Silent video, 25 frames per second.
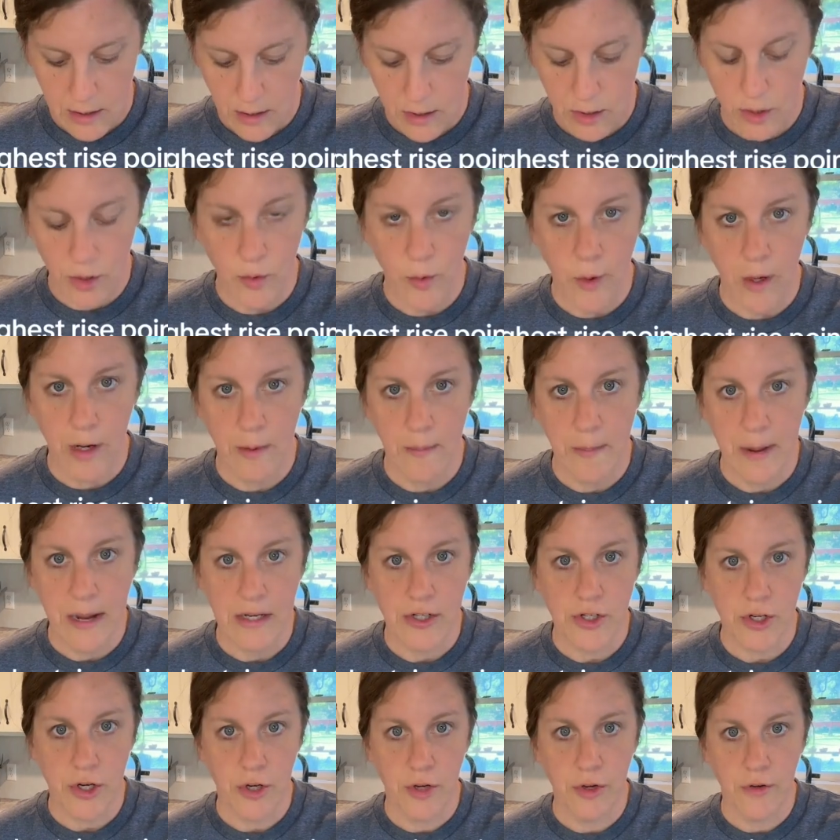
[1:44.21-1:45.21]
You wanna make
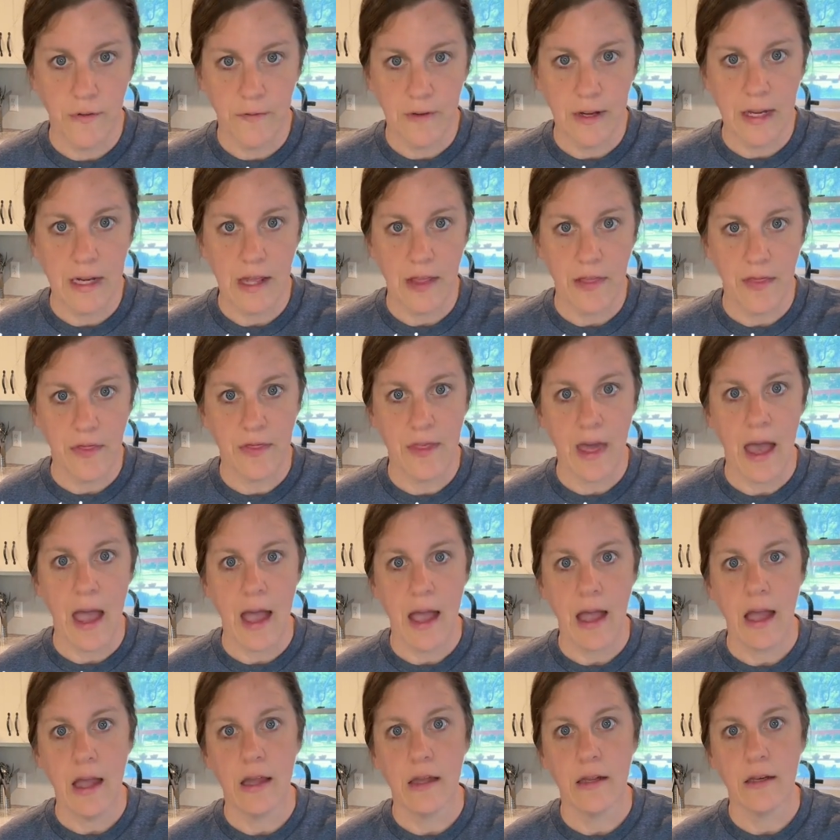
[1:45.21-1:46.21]
sure you feed it
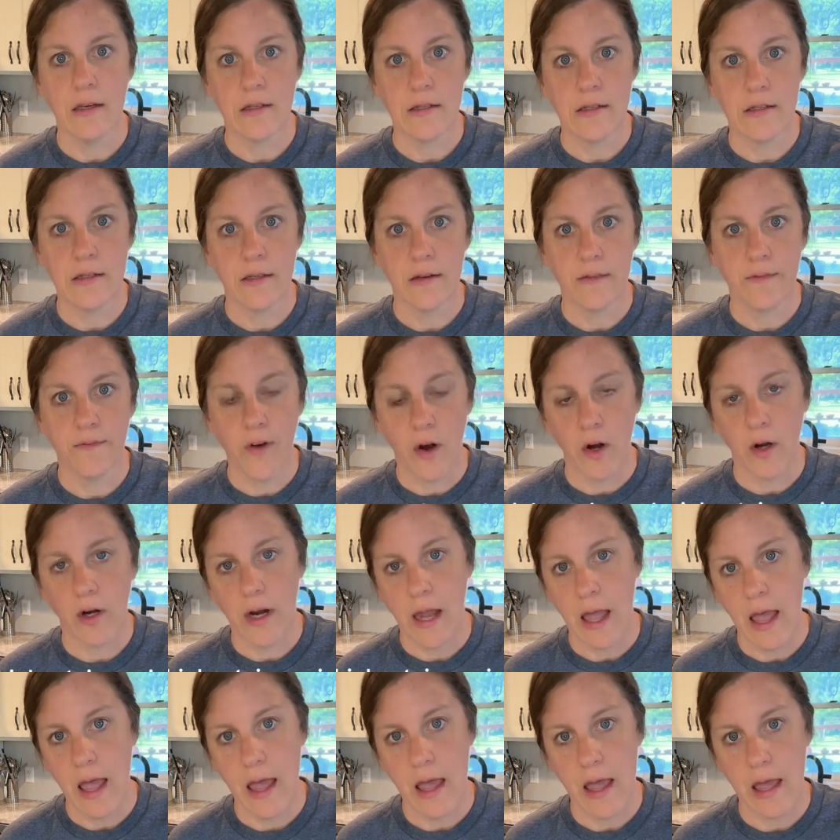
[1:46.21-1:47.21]
that far
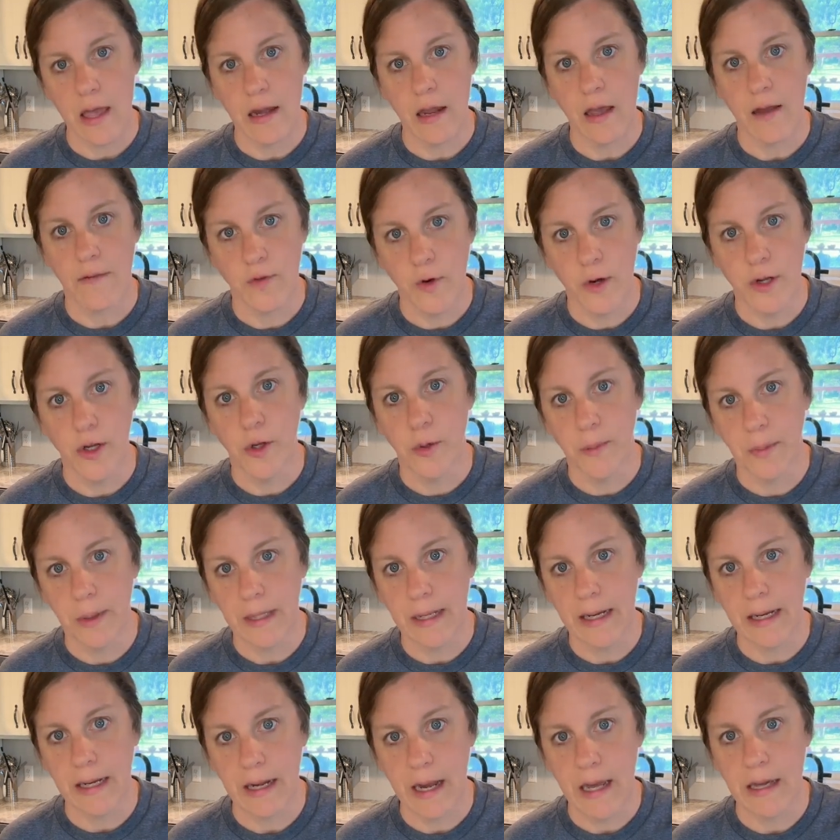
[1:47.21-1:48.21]
ahead of when you
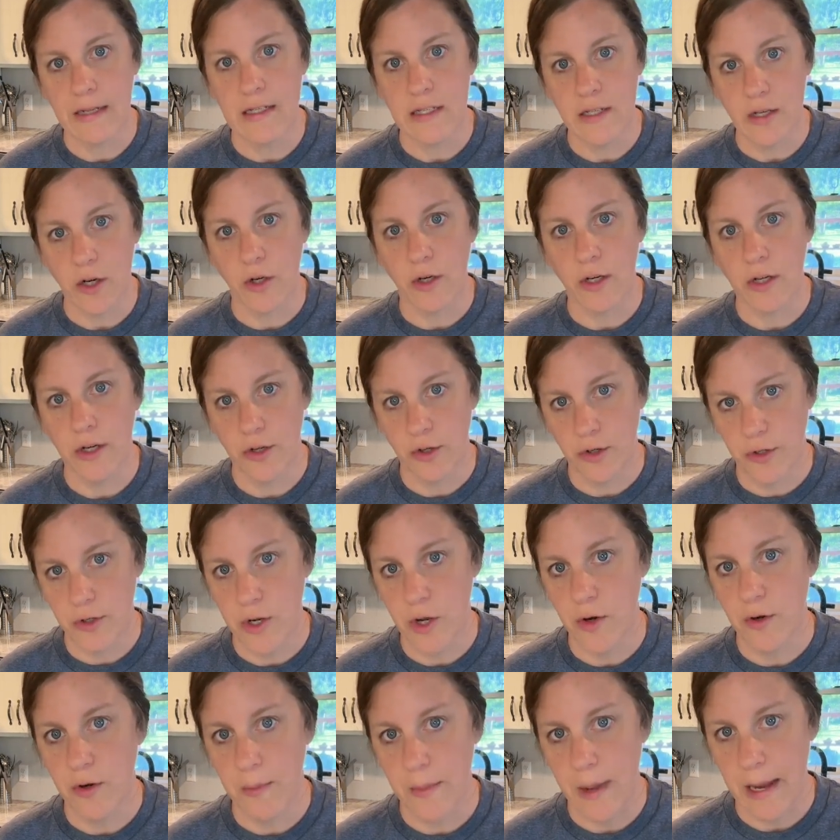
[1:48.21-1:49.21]
plan on starting your
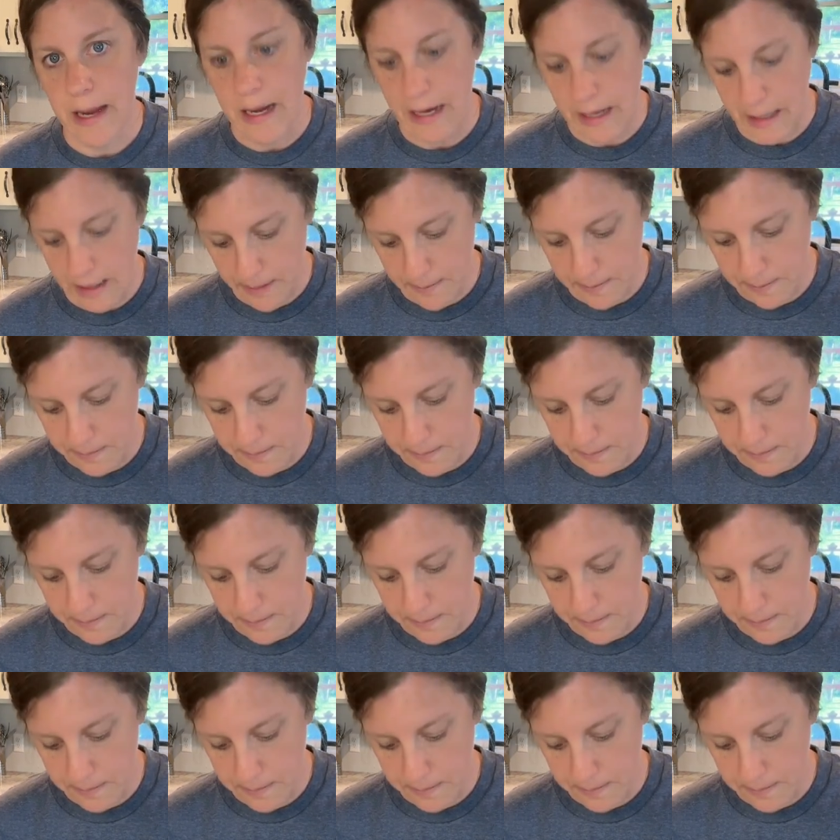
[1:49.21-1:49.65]
dough to bake.